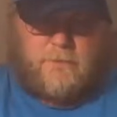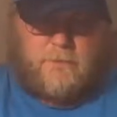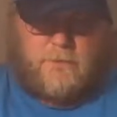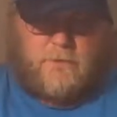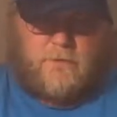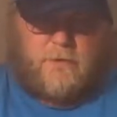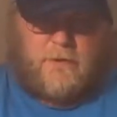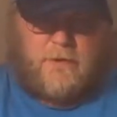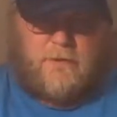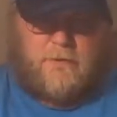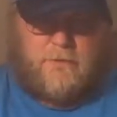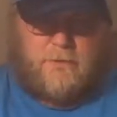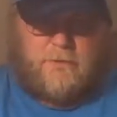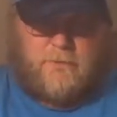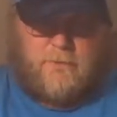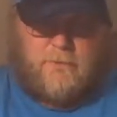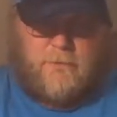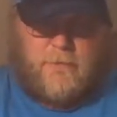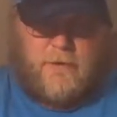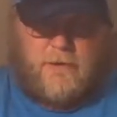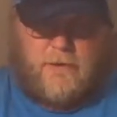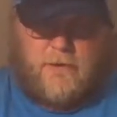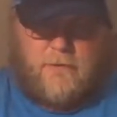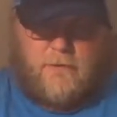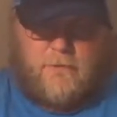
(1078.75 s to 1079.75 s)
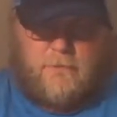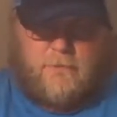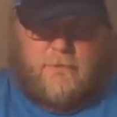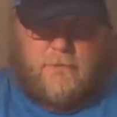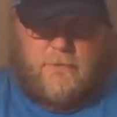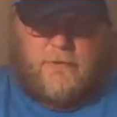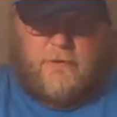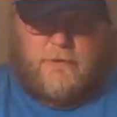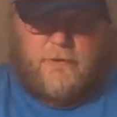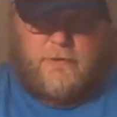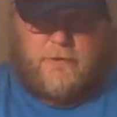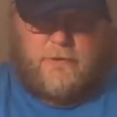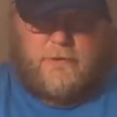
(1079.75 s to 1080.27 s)
transom mount,
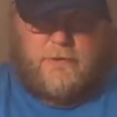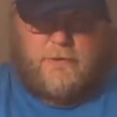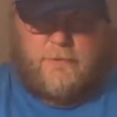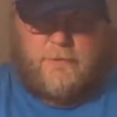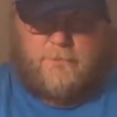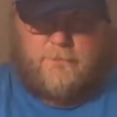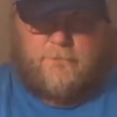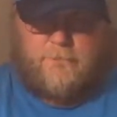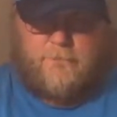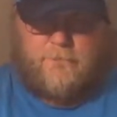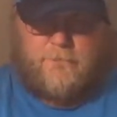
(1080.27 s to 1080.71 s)
but